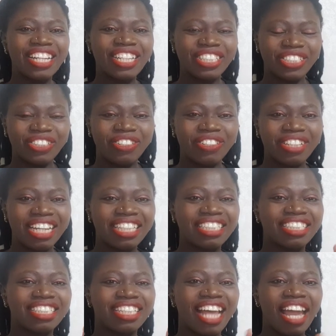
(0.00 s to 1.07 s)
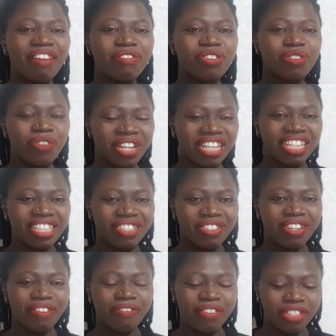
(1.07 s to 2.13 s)
So let's dive straight into
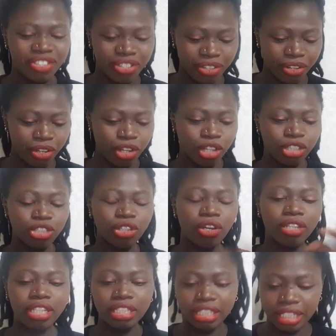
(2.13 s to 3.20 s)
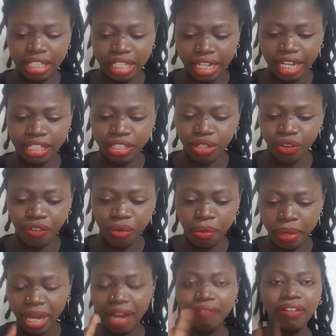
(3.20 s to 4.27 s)
the video. So on the D category,
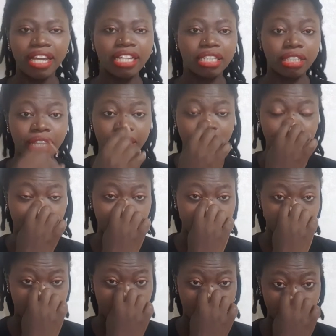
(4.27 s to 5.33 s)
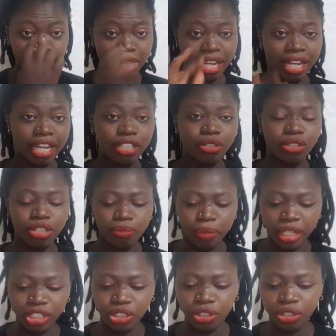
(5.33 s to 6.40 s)
we have like 10 different types, like I just
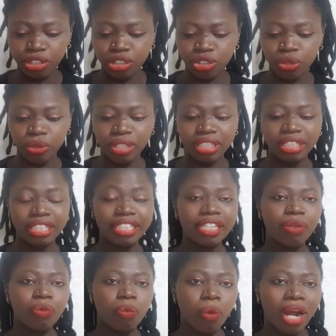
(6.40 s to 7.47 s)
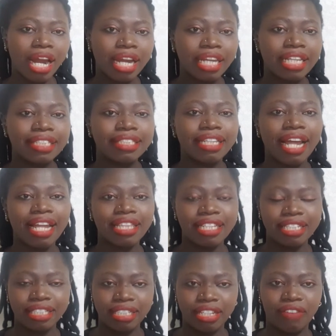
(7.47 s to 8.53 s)
mentioned. So the D1 is the
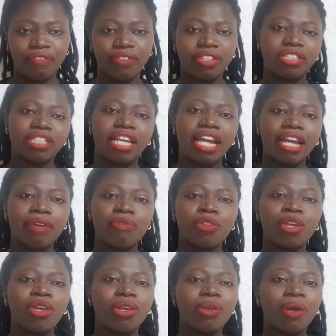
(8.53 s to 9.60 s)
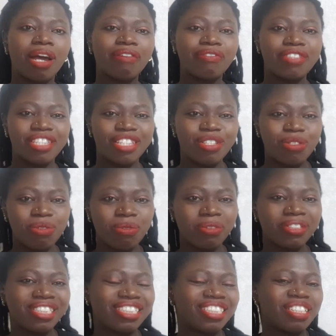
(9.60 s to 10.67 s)
artistic visa. You have D2,
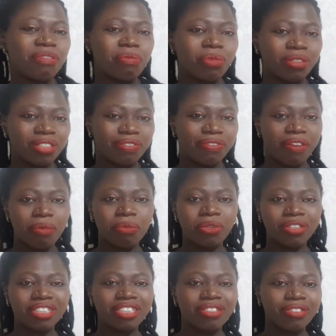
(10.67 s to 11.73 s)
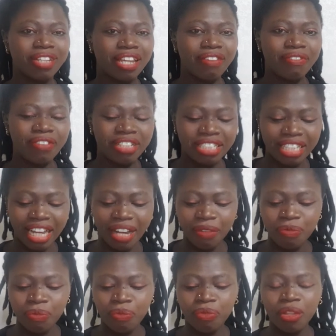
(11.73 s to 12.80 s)
which is the most famous student visa.
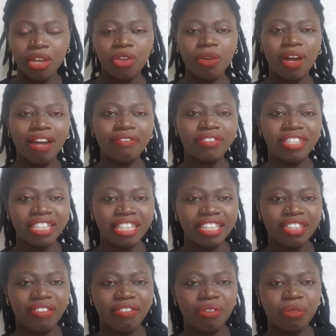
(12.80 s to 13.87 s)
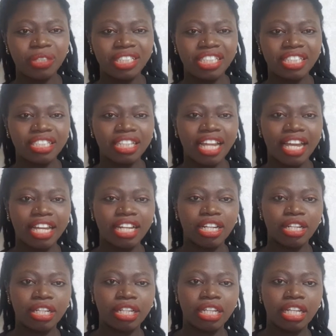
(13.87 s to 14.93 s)
You have D3, which is like
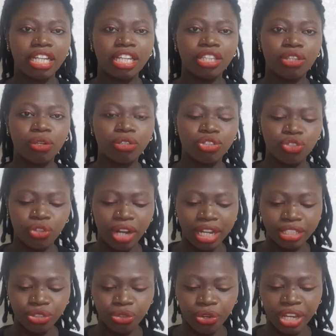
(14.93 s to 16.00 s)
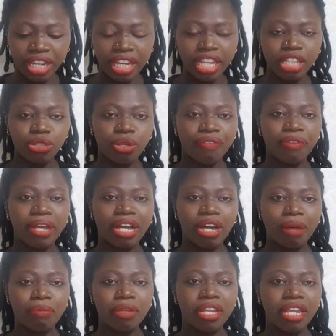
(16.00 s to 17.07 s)
an industrial trainee. So if you are
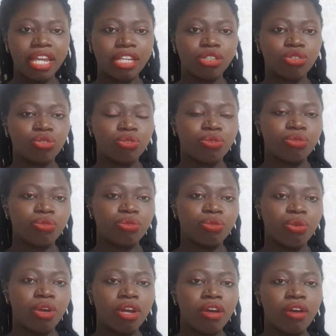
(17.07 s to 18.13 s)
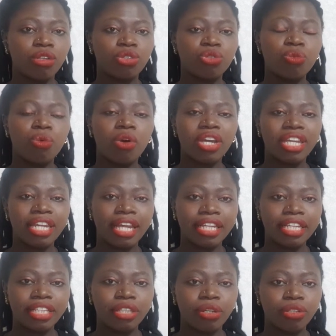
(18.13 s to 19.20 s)
coming here to work in an
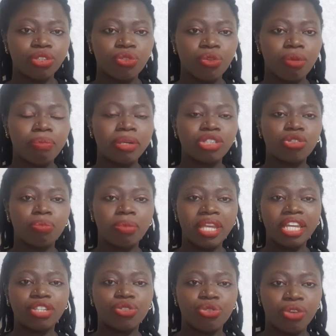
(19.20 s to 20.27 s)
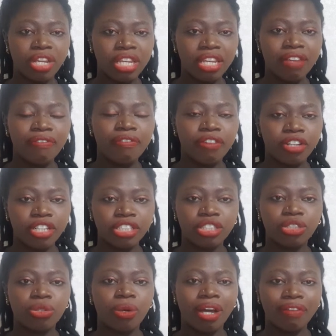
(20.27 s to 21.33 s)
industry, but to be a trainee
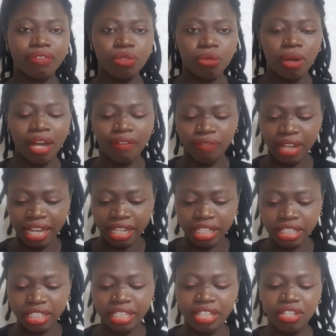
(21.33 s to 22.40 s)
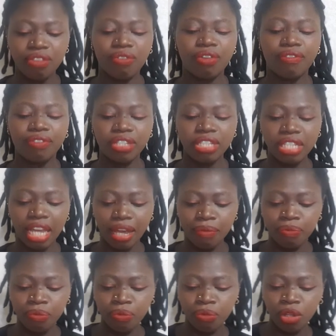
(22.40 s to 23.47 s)
first, you have to have like a D3 visa.
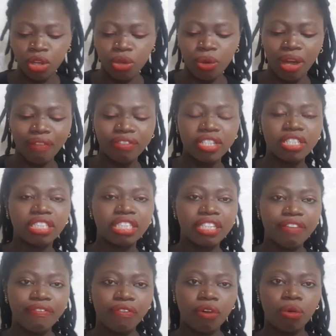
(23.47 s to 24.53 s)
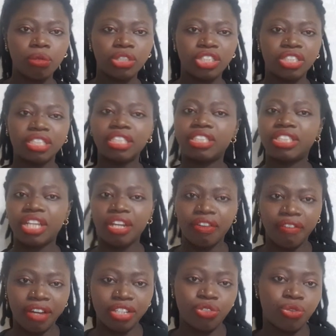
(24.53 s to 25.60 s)
You have the D4, which is a
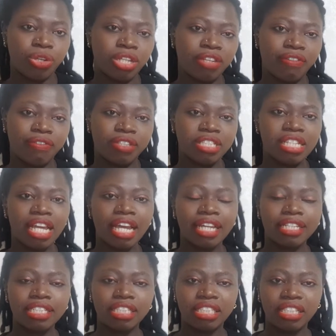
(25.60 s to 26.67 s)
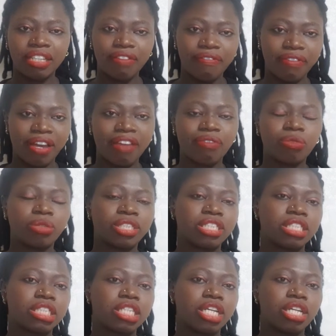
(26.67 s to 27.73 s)
general trainee visa. The D5, which
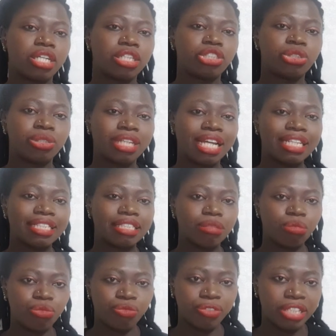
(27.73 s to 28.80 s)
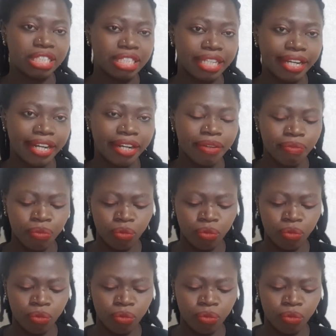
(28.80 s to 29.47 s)
is the journalism visa.